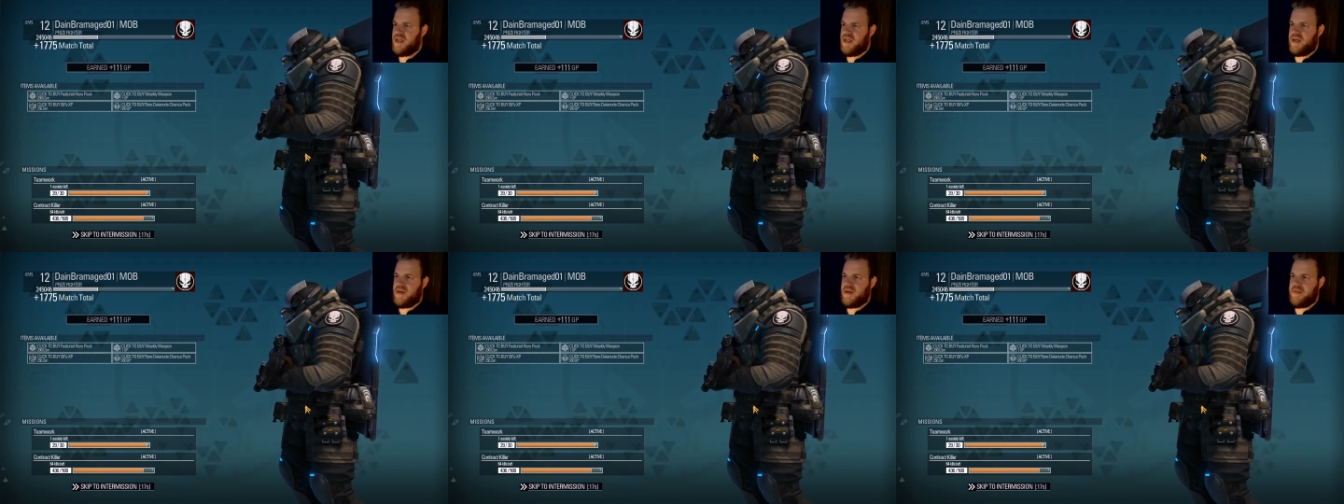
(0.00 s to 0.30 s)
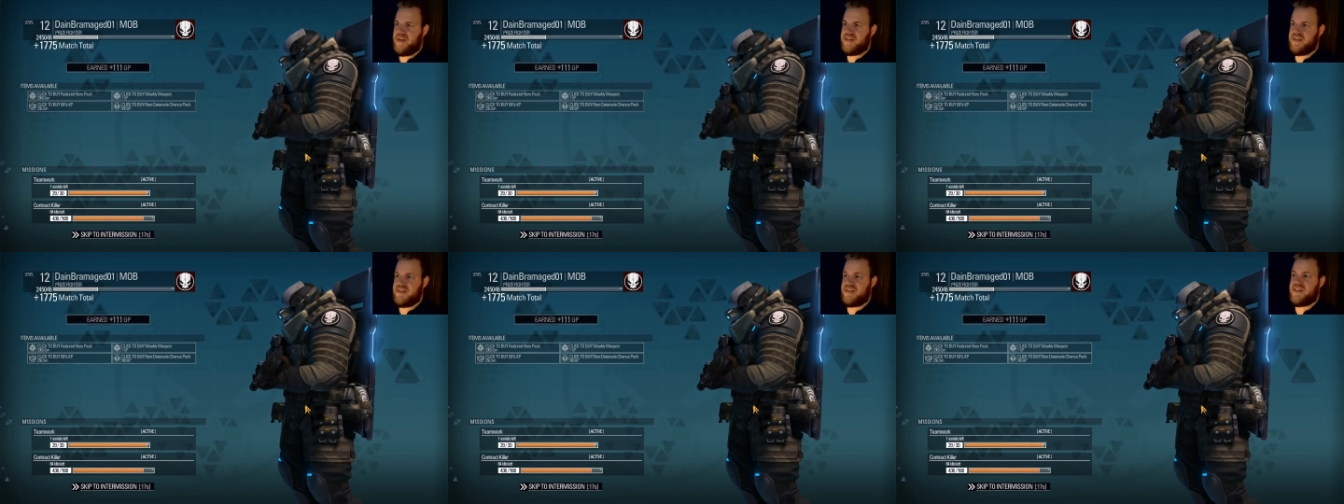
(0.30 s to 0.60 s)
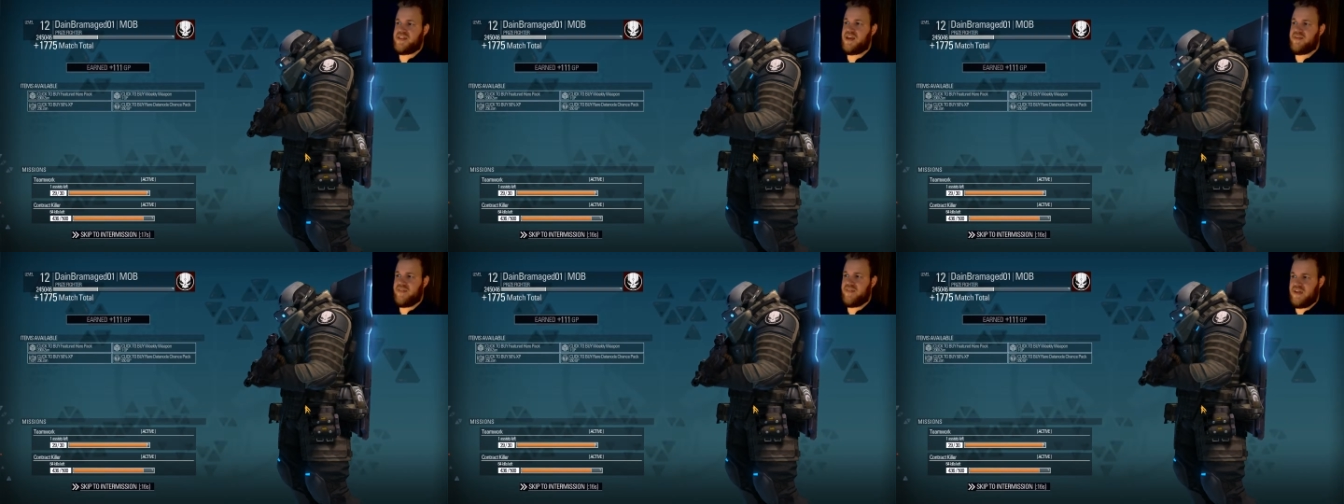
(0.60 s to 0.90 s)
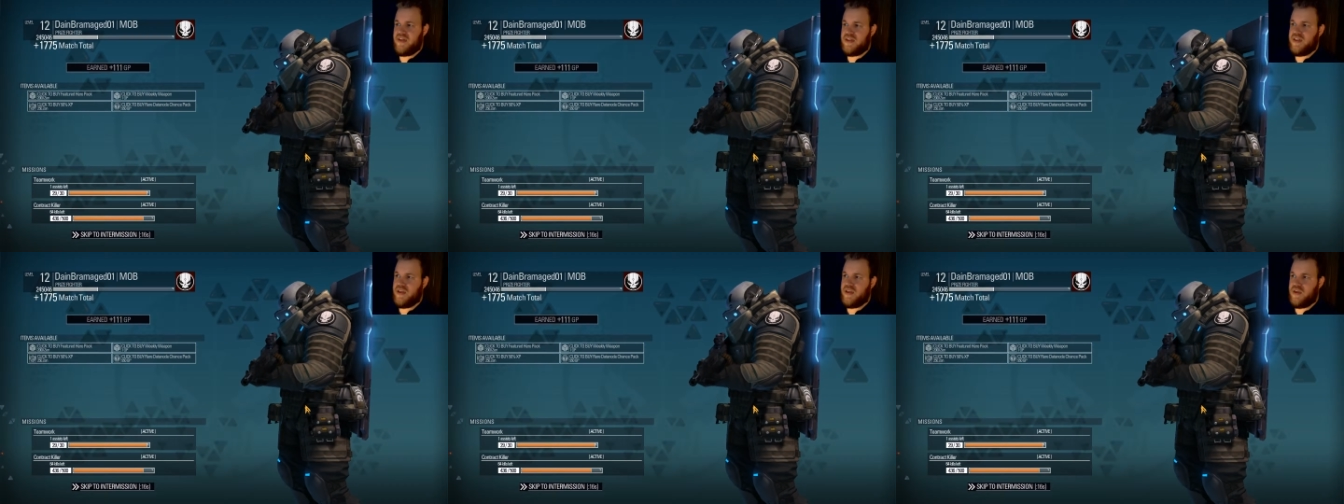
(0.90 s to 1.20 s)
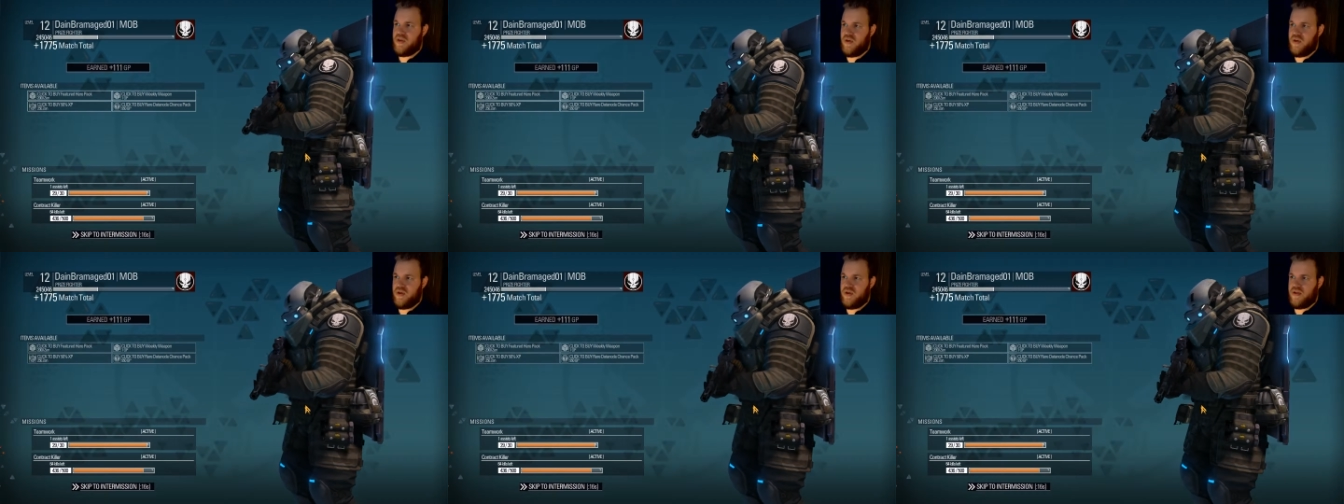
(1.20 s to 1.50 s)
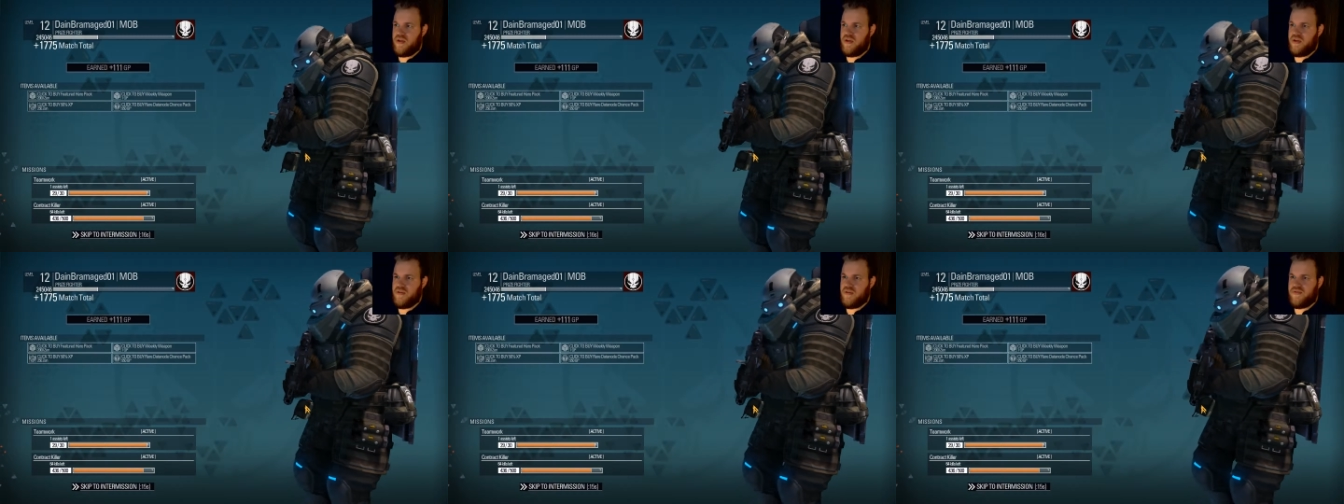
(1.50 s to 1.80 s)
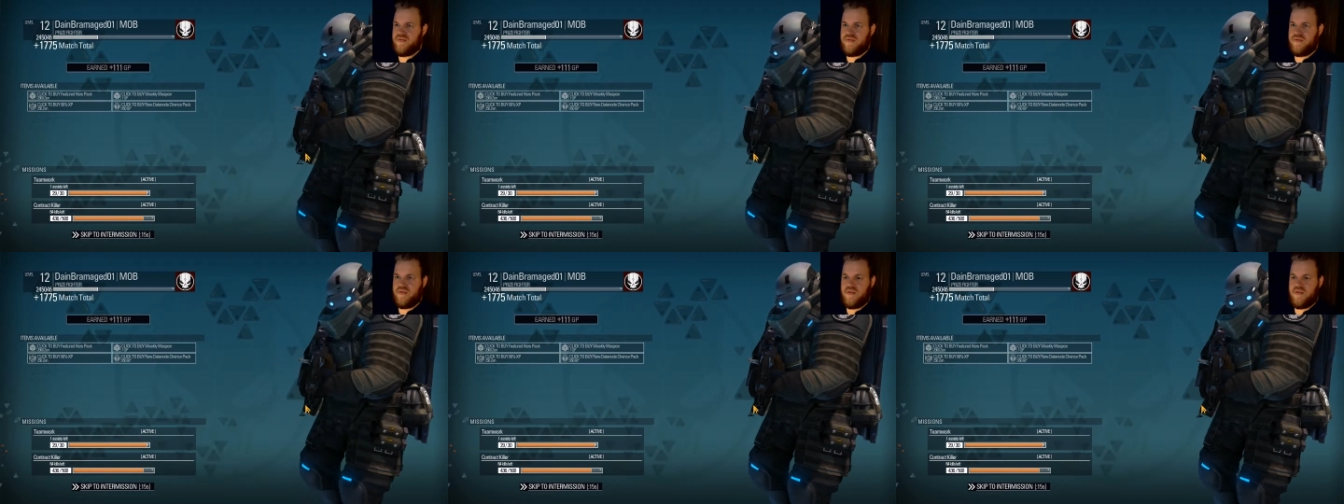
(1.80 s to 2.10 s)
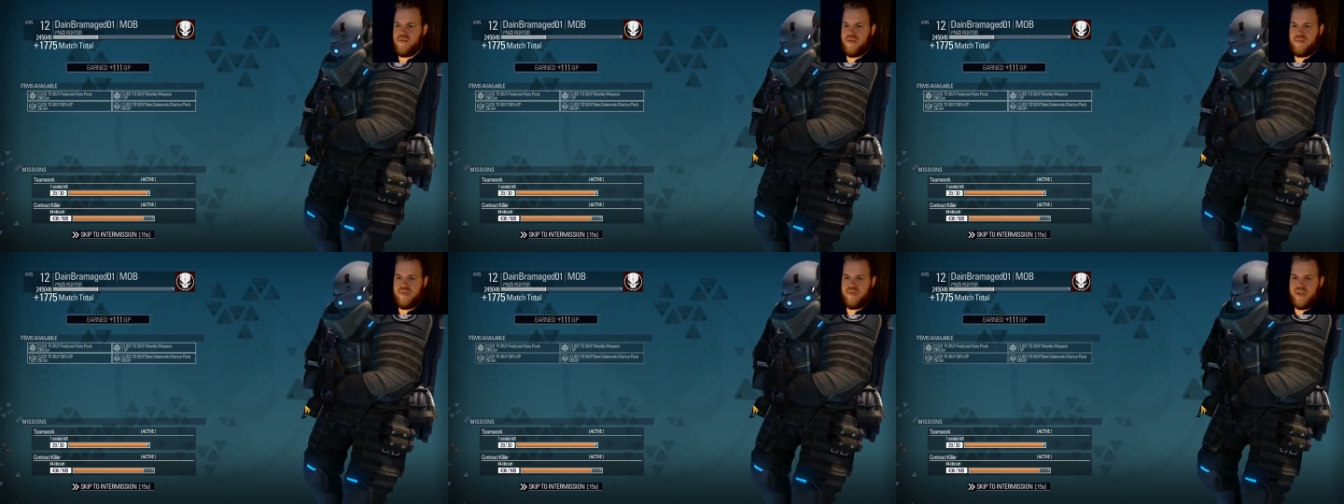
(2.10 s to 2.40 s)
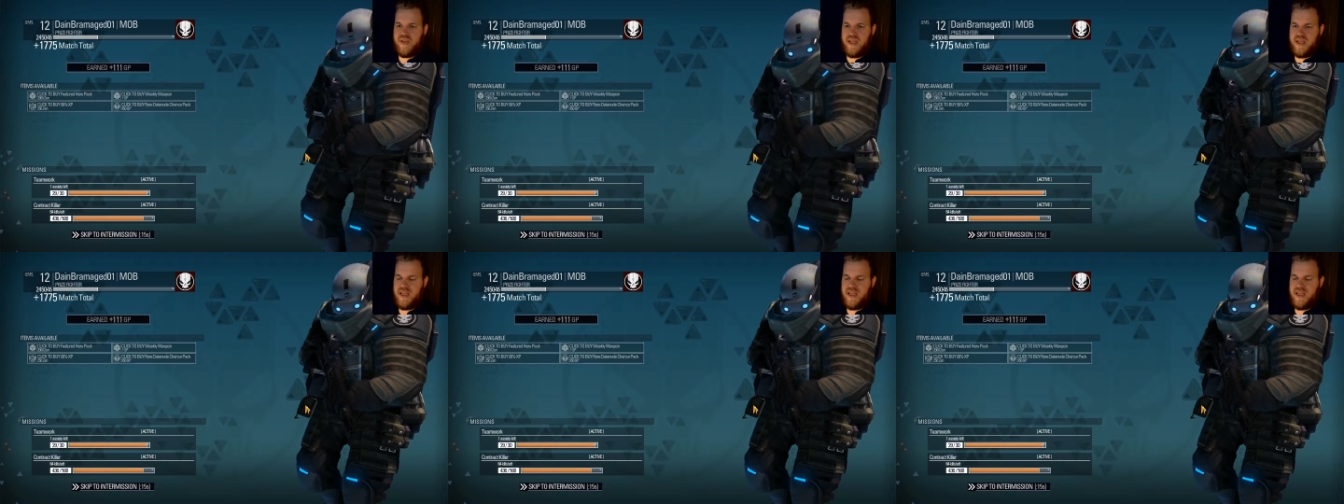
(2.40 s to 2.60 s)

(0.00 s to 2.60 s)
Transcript: Um, he's definitely good for